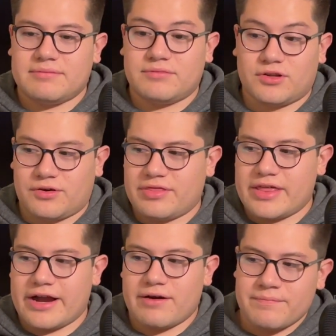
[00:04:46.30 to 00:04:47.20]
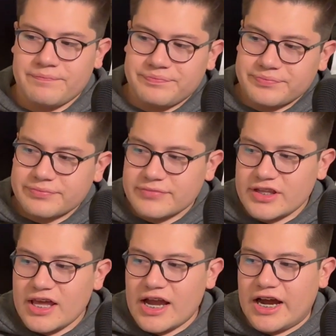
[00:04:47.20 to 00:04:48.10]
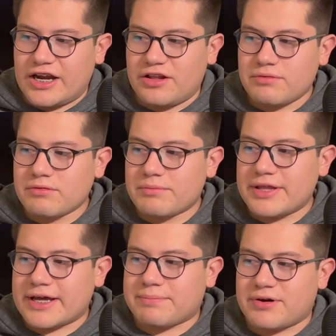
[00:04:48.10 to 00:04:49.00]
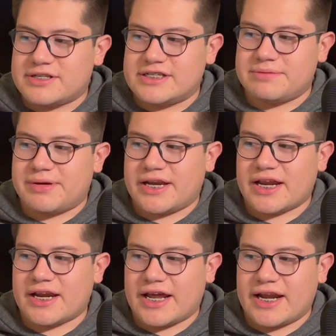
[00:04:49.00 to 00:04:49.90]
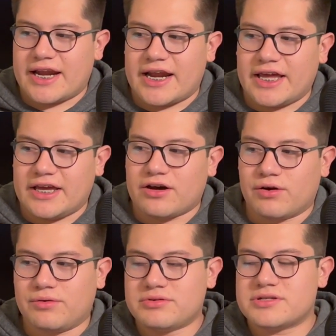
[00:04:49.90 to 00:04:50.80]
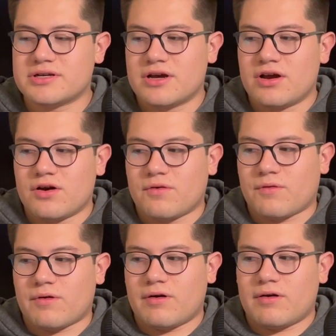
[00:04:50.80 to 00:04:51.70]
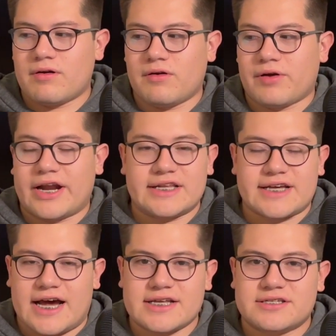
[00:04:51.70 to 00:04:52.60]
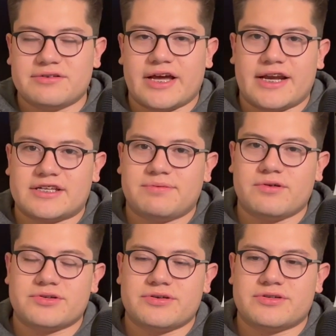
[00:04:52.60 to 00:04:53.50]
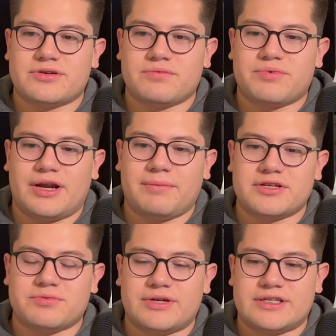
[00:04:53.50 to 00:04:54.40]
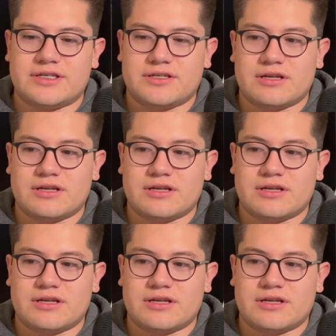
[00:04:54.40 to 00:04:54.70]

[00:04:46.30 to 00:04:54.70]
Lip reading: learned there. Another one would be like participating in any codes or any tasks to get exposure. So pretty much when